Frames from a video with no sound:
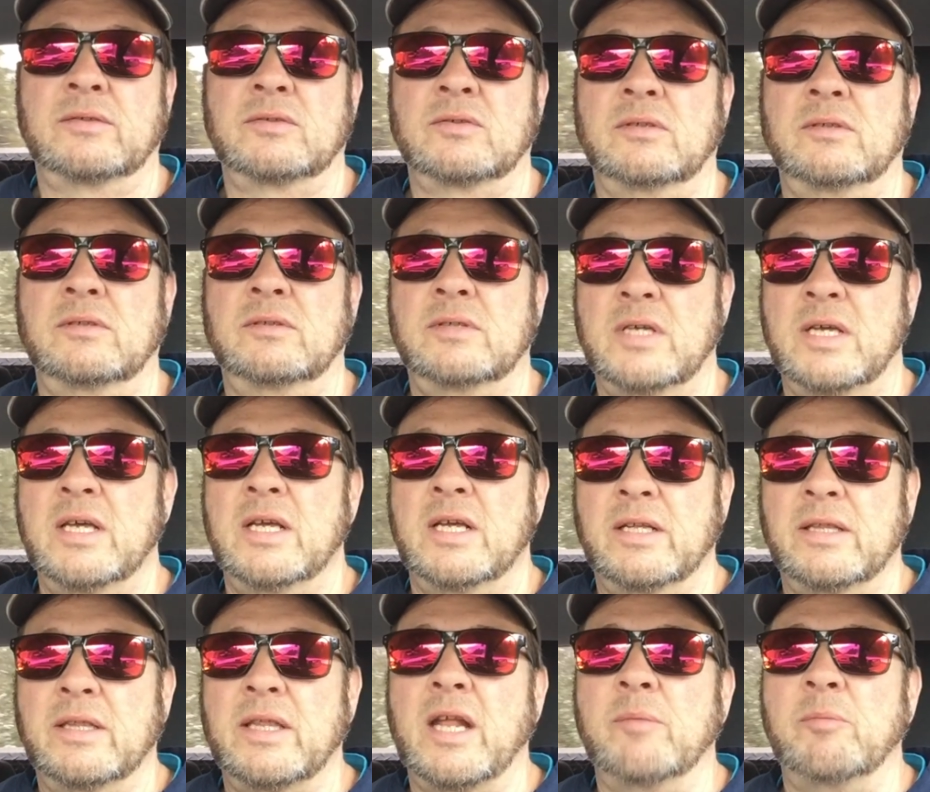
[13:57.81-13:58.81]
So
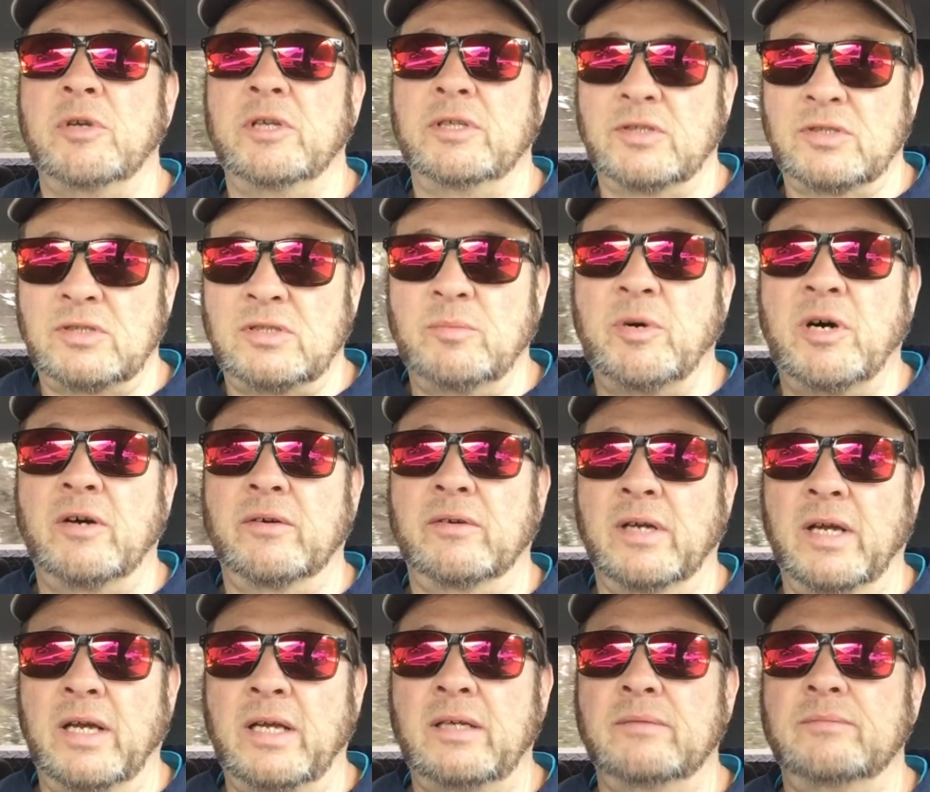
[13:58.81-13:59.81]
that'd be just about
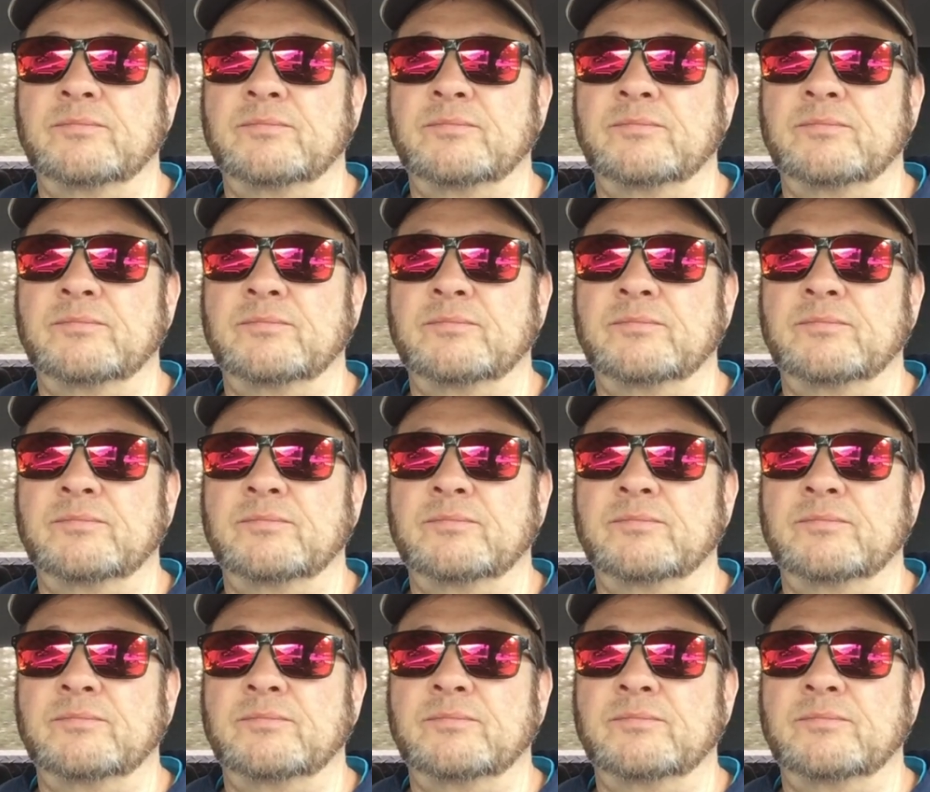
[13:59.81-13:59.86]
right,